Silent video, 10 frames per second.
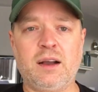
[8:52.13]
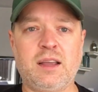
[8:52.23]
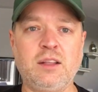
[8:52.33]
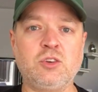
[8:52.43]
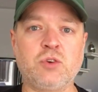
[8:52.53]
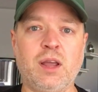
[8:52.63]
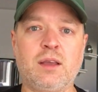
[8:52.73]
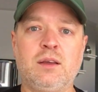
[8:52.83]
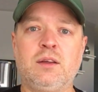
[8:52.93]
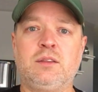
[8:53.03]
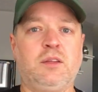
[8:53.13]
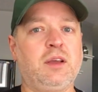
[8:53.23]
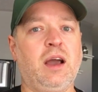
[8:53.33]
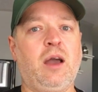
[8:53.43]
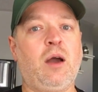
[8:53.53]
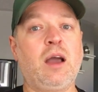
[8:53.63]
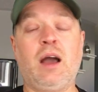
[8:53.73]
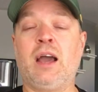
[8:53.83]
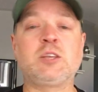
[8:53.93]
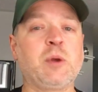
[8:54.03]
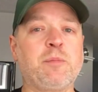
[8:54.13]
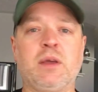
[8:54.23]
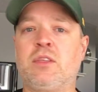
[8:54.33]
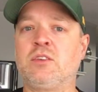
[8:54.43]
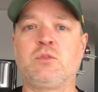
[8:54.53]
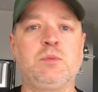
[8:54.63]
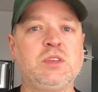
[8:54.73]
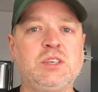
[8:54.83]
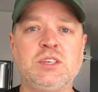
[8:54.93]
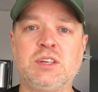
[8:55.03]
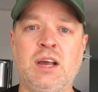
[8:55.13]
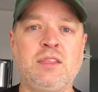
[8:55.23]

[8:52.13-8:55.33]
Kenyon Drake, another guy. I expect big things from him this season.